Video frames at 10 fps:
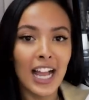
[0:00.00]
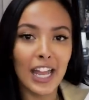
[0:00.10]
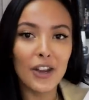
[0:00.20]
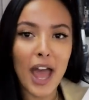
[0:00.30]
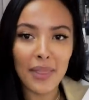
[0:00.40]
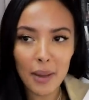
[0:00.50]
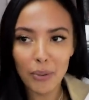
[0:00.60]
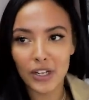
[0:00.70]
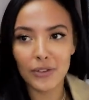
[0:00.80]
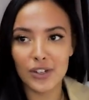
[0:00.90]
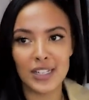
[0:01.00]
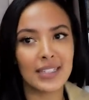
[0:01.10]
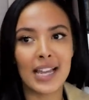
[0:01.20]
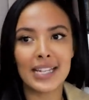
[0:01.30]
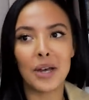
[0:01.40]
And at that point, I've already
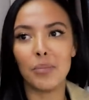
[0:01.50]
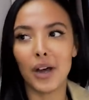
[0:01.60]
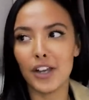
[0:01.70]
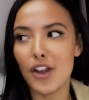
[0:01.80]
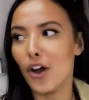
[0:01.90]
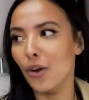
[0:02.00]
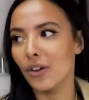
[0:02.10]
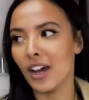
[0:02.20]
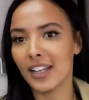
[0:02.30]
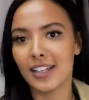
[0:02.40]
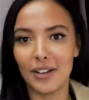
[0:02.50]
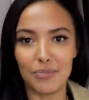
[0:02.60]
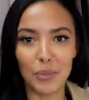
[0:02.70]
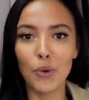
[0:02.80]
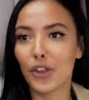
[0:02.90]
sat down, but I know, like, I've
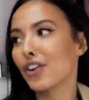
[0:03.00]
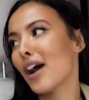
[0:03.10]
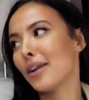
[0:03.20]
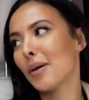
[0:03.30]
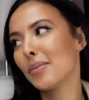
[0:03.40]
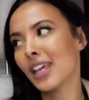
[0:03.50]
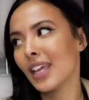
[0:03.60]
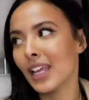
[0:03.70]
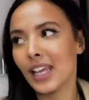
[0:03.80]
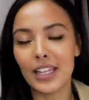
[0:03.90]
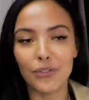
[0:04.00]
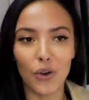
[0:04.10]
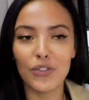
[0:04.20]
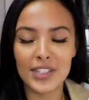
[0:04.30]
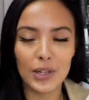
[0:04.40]
been walking around in my bikini. They've
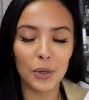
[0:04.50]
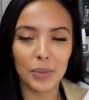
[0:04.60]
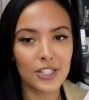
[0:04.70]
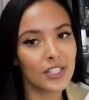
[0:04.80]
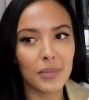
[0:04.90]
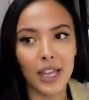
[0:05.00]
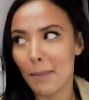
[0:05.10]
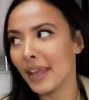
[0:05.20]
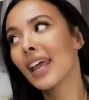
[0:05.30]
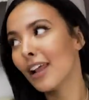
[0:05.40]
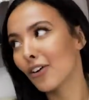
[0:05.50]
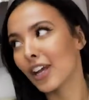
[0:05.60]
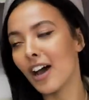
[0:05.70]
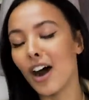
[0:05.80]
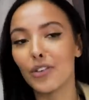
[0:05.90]
obviously caught pictures of me. I've been here long
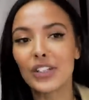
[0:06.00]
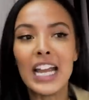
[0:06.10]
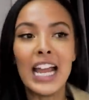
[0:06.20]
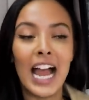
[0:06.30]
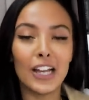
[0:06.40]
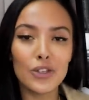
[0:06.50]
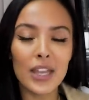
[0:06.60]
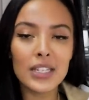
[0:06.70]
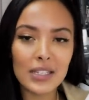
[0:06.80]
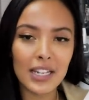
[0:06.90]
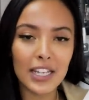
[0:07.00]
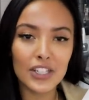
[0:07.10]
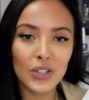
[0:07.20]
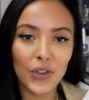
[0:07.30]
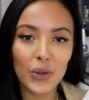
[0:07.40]
enough, mm. and you instantly
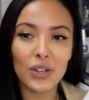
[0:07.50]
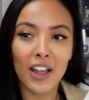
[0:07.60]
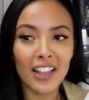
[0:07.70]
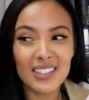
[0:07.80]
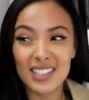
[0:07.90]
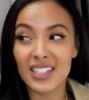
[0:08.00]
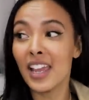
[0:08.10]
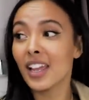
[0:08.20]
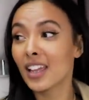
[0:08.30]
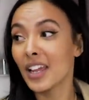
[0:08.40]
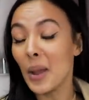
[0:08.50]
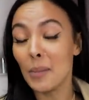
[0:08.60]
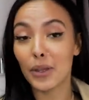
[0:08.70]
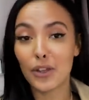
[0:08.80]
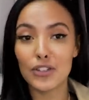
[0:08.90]
just feel like sick
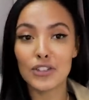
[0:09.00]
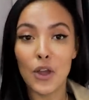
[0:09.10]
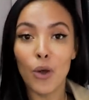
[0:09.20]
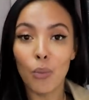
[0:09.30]
because